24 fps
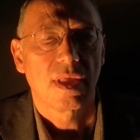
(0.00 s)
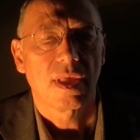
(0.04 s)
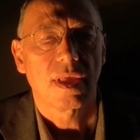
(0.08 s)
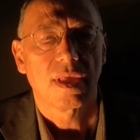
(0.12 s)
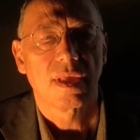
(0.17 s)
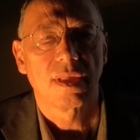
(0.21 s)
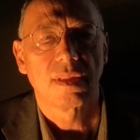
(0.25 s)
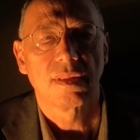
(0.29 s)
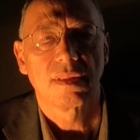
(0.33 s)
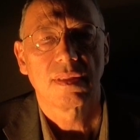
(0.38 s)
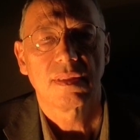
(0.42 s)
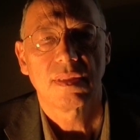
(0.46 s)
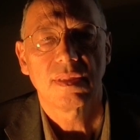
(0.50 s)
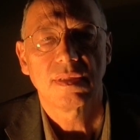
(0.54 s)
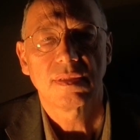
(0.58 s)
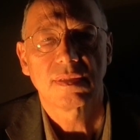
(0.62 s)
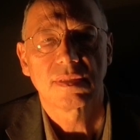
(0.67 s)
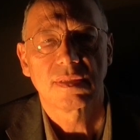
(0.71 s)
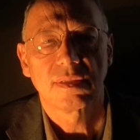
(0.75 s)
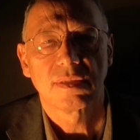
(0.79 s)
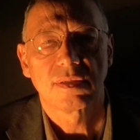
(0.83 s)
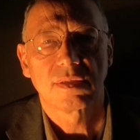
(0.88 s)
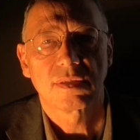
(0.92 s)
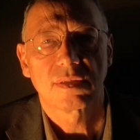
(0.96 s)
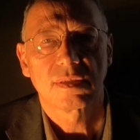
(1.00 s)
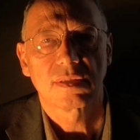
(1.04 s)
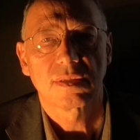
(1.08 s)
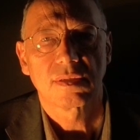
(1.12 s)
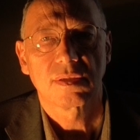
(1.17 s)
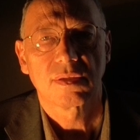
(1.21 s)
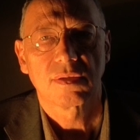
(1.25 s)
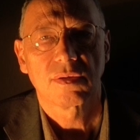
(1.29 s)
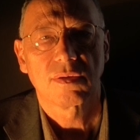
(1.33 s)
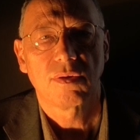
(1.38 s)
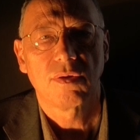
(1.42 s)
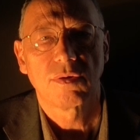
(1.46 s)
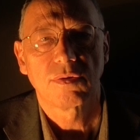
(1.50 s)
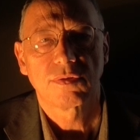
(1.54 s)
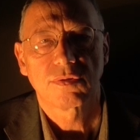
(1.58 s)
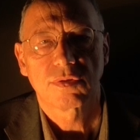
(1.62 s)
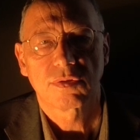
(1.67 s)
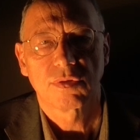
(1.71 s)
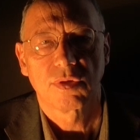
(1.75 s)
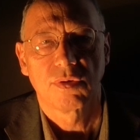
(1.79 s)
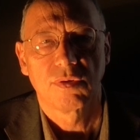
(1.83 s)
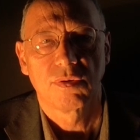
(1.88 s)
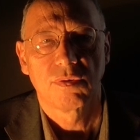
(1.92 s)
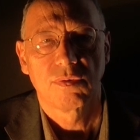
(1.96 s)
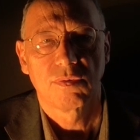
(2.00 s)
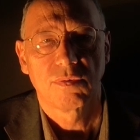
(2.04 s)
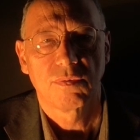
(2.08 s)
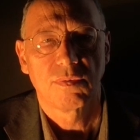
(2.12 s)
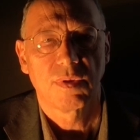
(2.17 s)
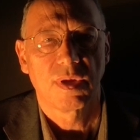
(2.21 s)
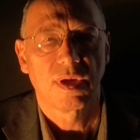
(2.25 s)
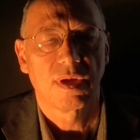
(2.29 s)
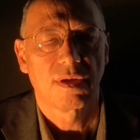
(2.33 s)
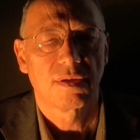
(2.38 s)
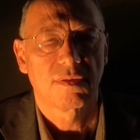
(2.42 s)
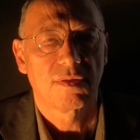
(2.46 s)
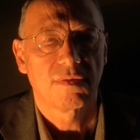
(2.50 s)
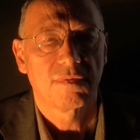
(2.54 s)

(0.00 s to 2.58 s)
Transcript: and this is also where